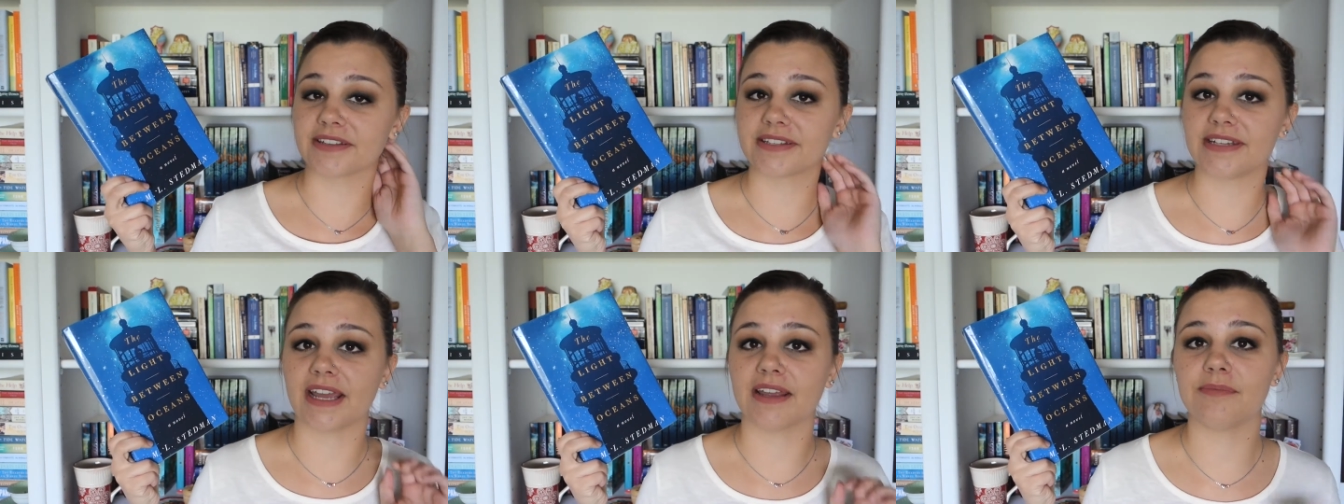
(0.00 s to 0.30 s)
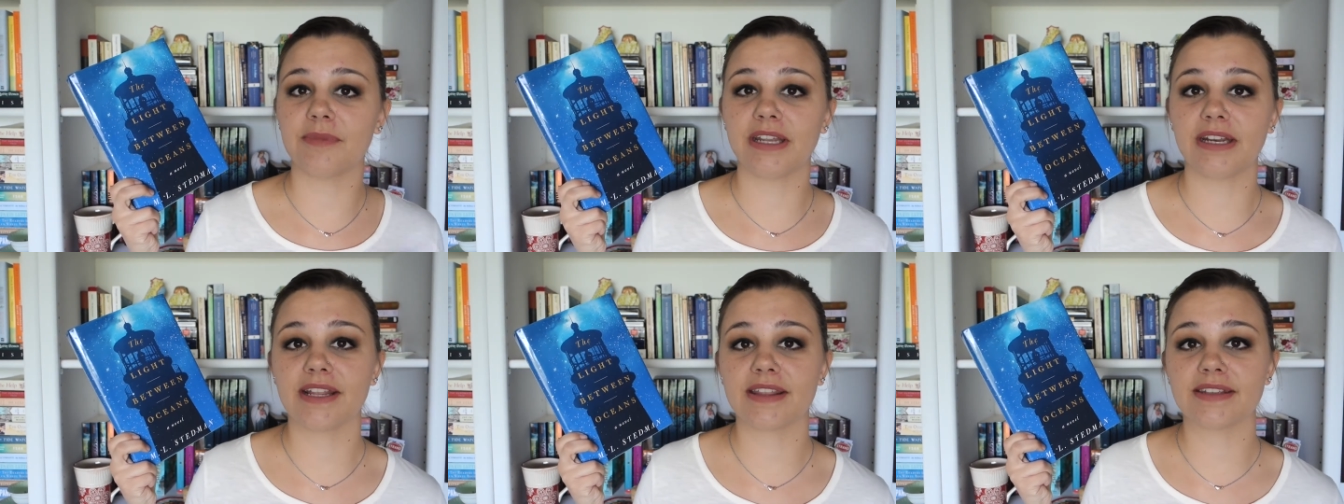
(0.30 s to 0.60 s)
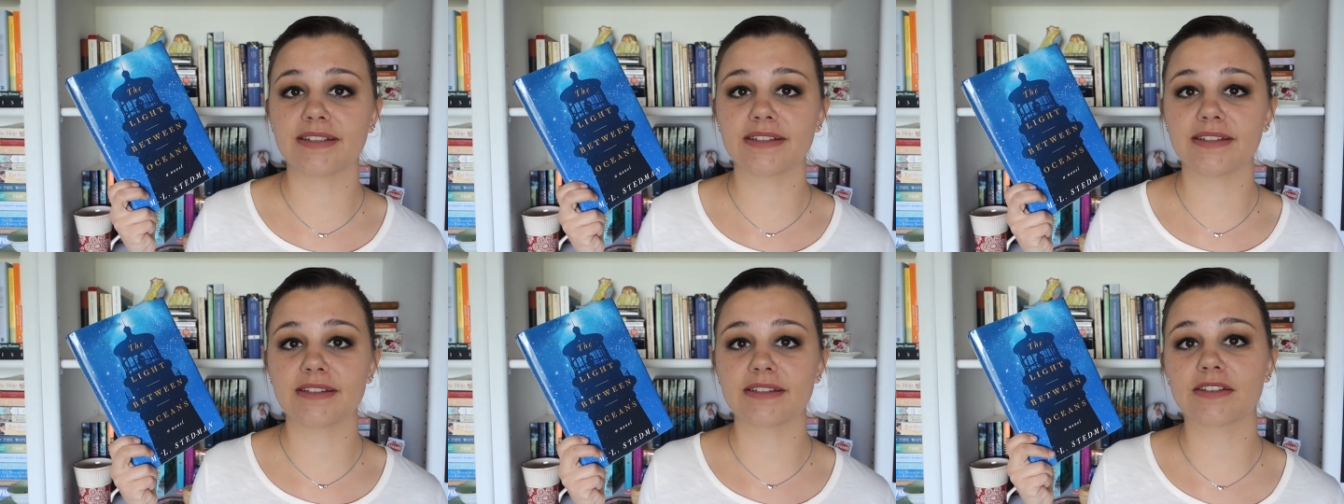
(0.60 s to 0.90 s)
Stedman.
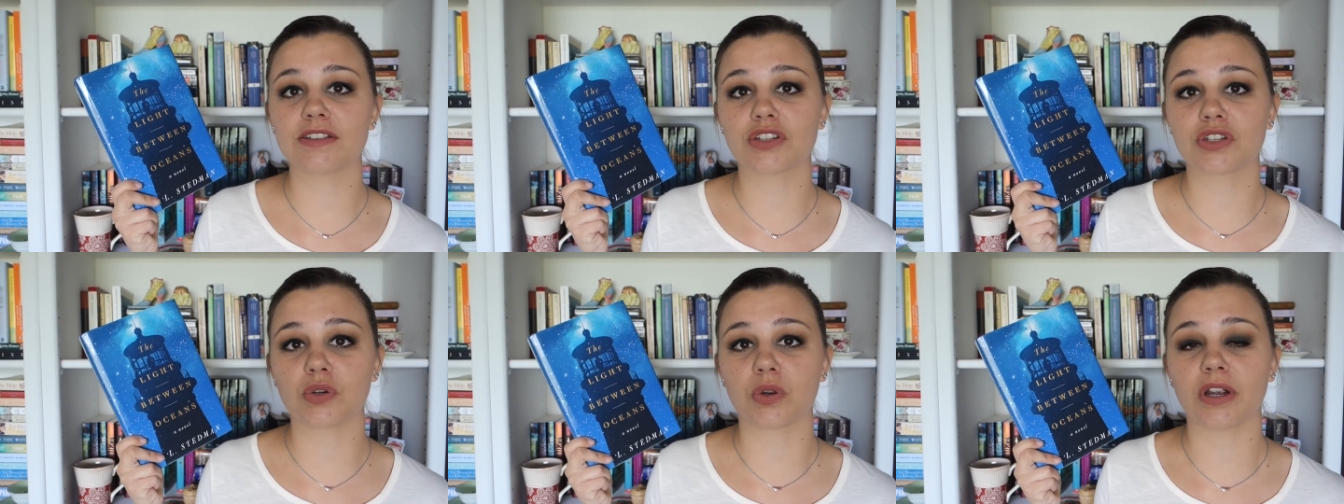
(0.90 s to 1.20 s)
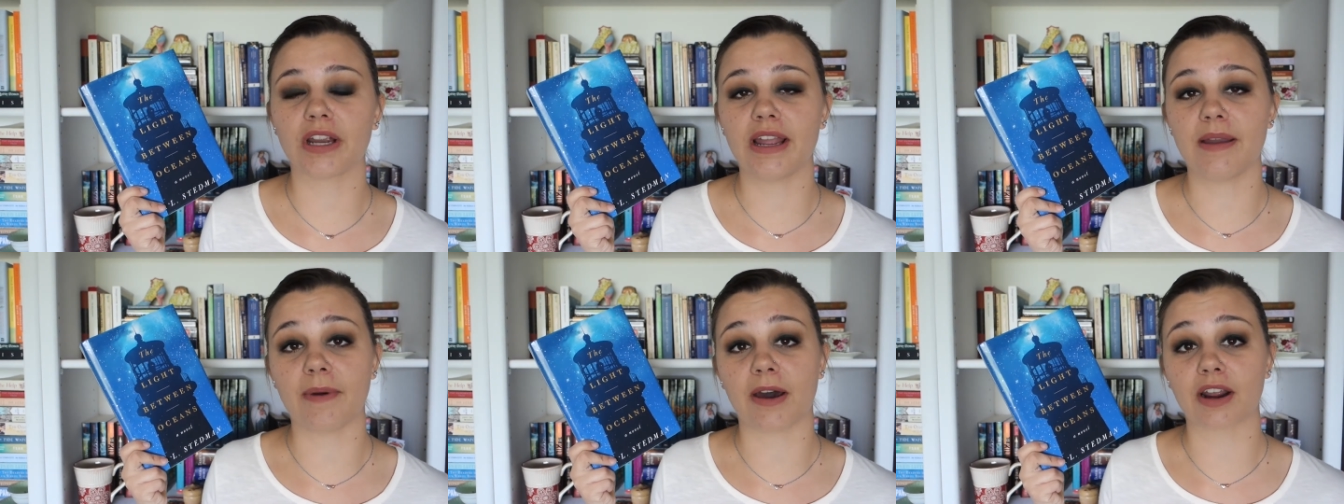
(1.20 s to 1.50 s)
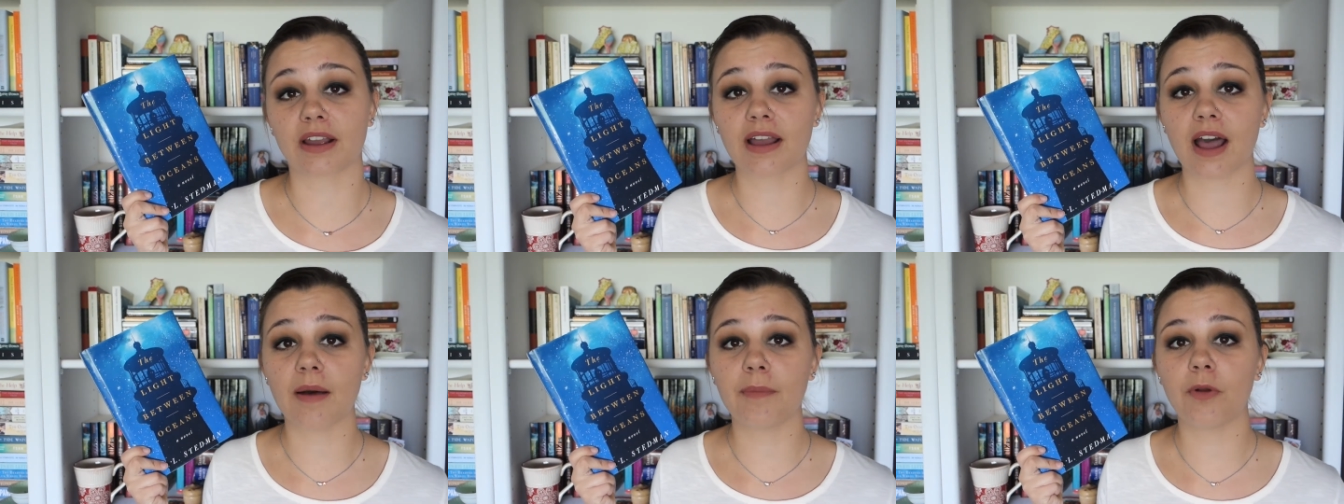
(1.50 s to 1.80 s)
This is the story about
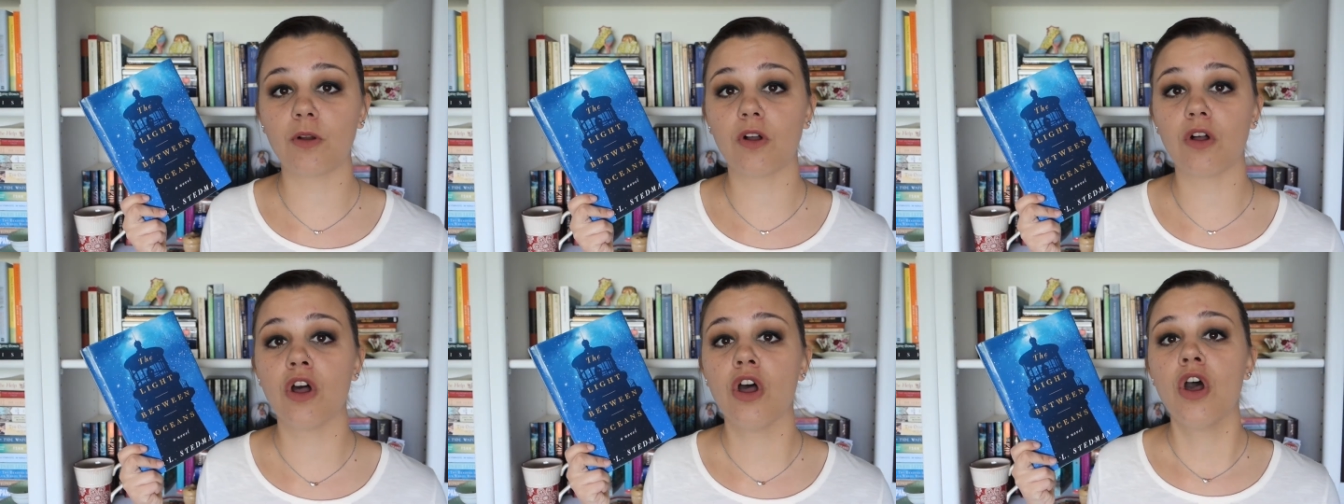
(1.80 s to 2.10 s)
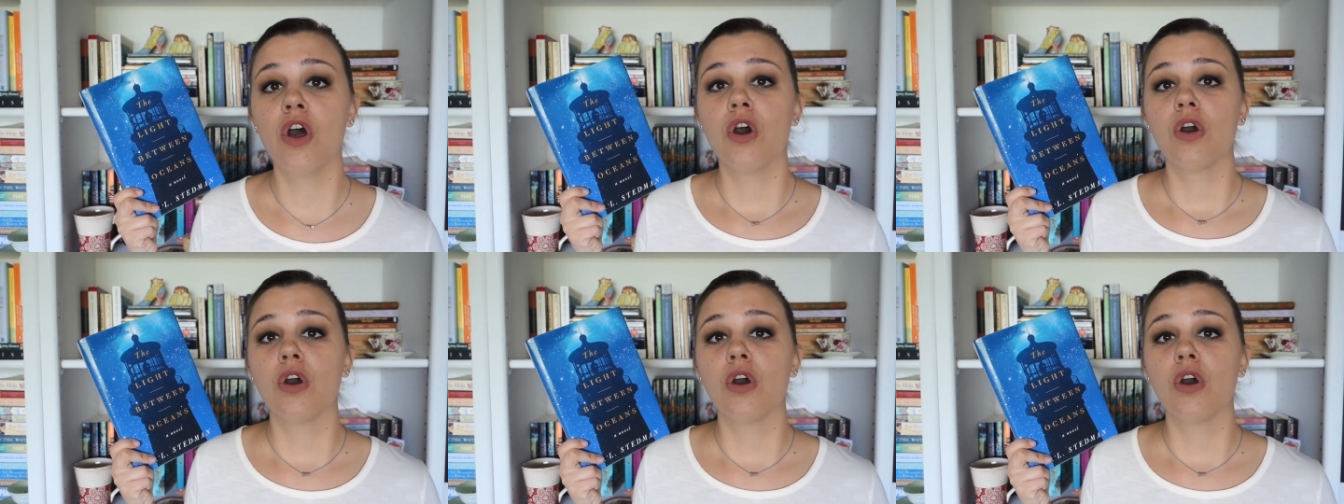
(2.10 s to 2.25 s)
a couple